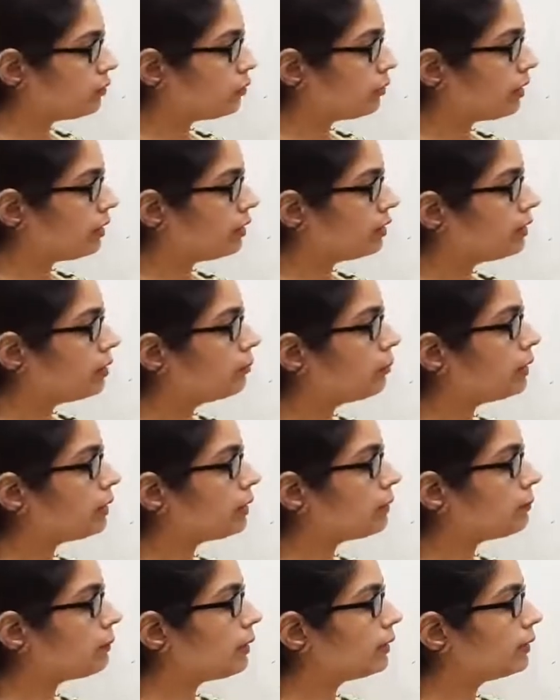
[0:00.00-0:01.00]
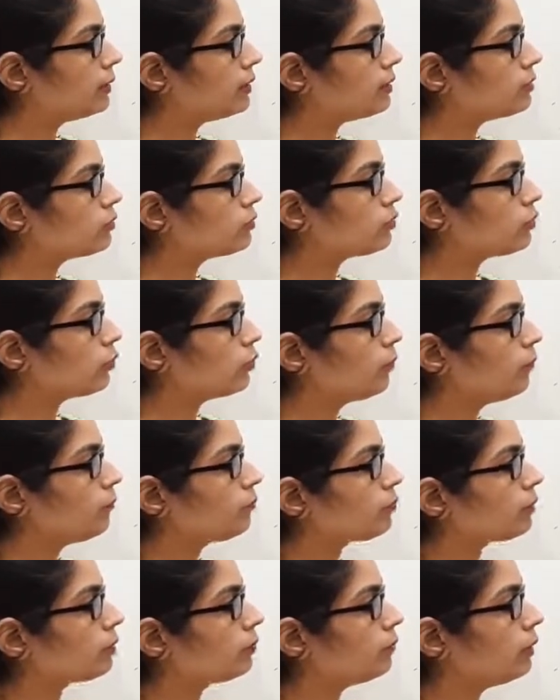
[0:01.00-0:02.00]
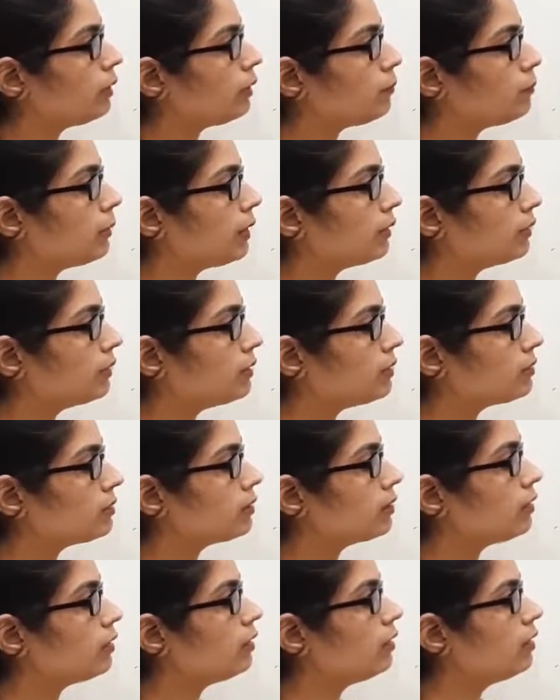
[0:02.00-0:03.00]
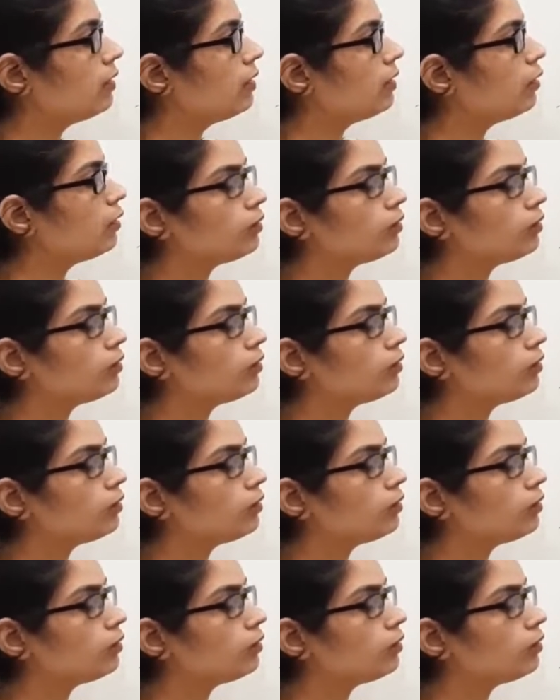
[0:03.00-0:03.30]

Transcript: You can either multiply these two, multiply these three.